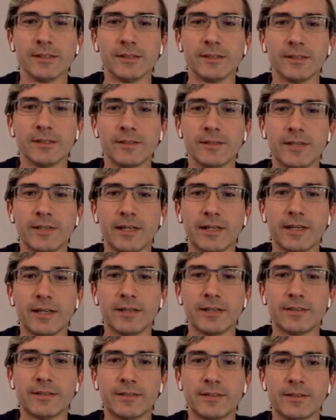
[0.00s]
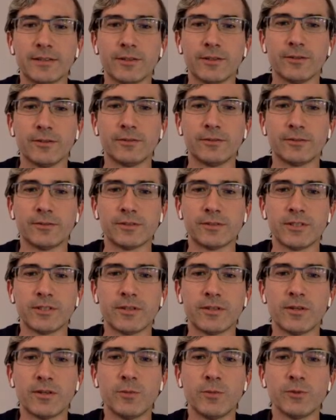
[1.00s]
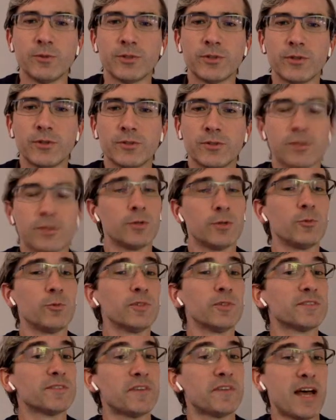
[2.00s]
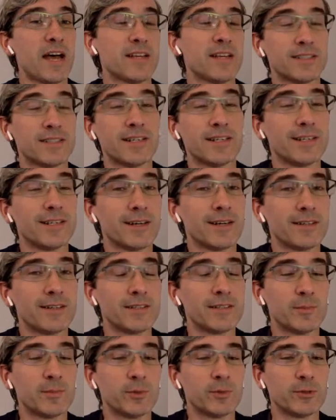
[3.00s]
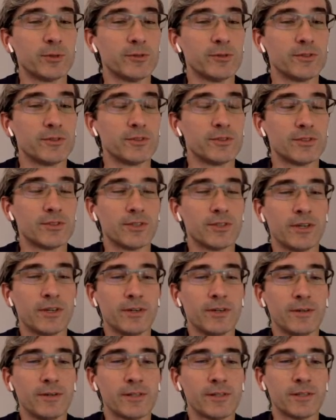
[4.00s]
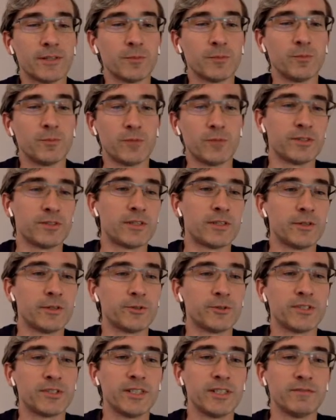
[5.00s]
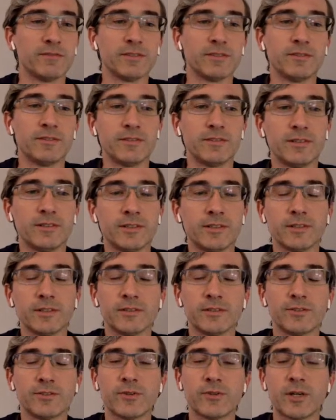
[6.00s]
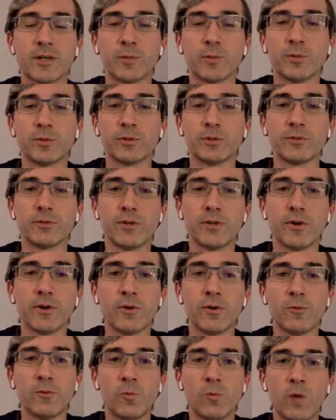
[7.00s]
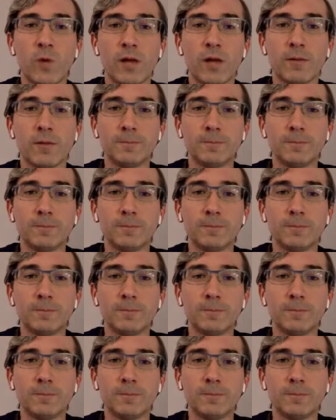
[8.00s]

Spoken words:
Okay, so thermal zones. Thermal is fascinating on these balloons, as I know Steve and Strata Balloon know well.